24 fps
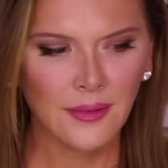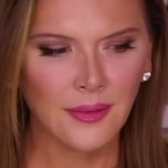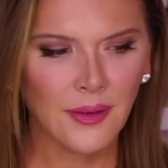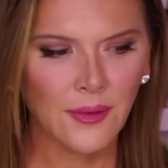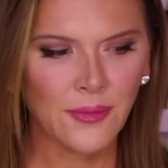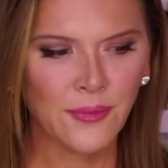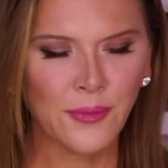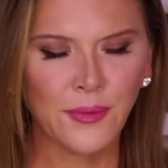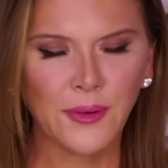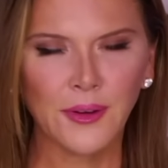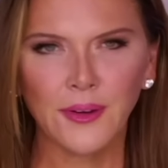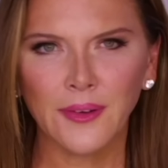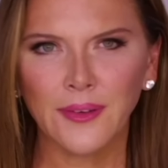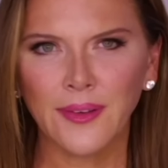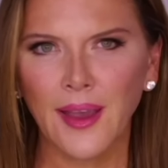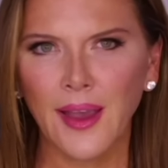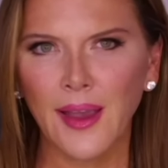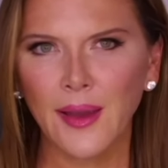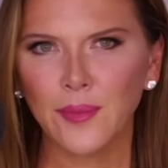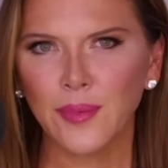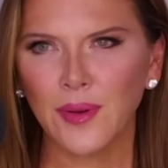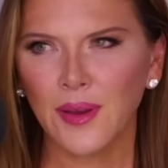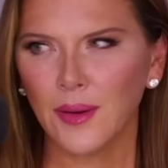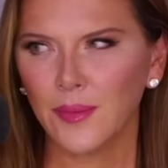Live free or
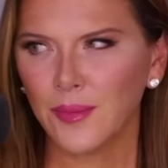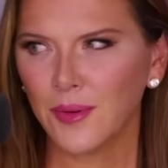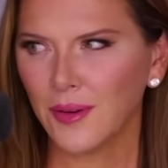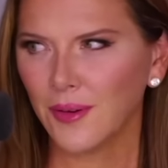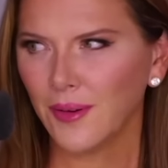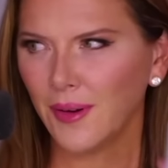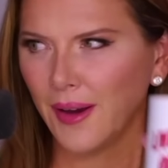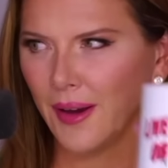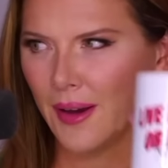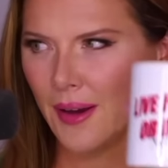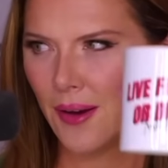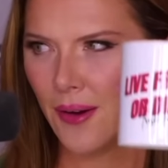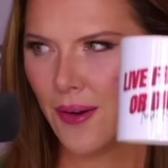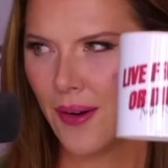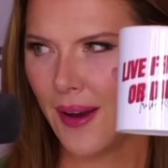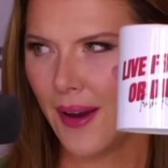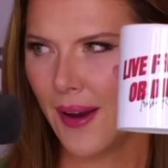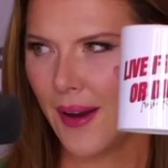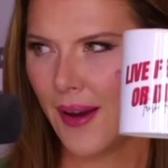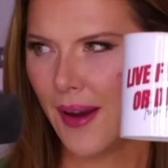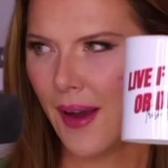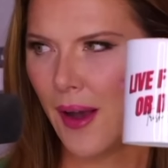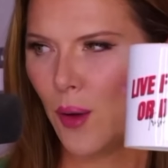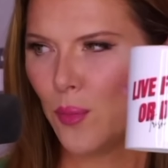die, baby, right?
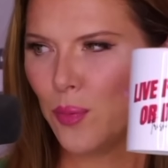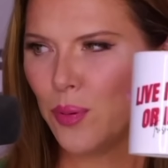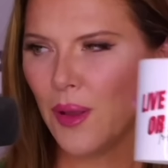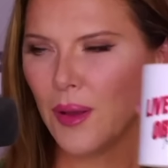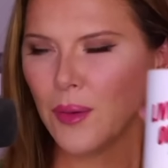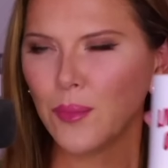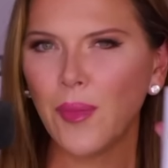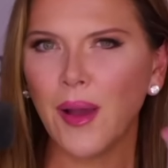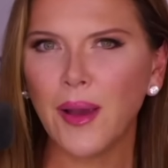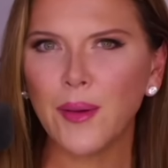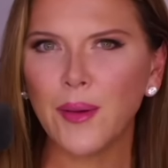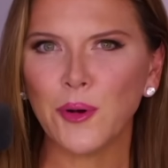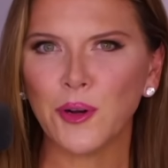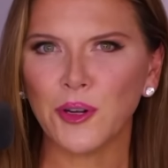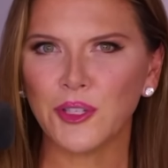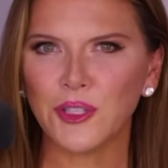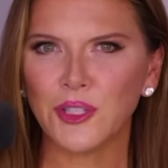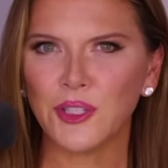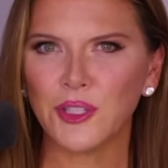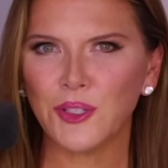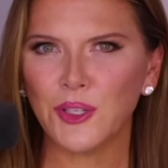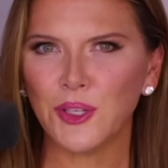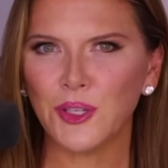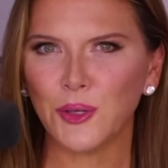Okay, I'll plug my
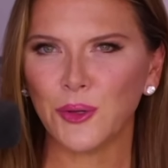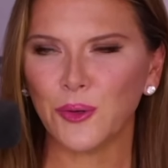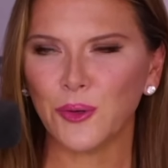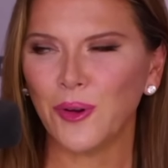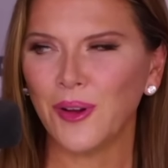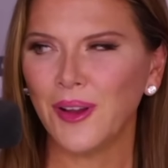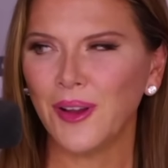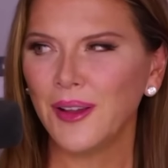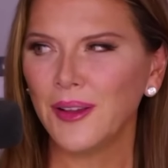merch too.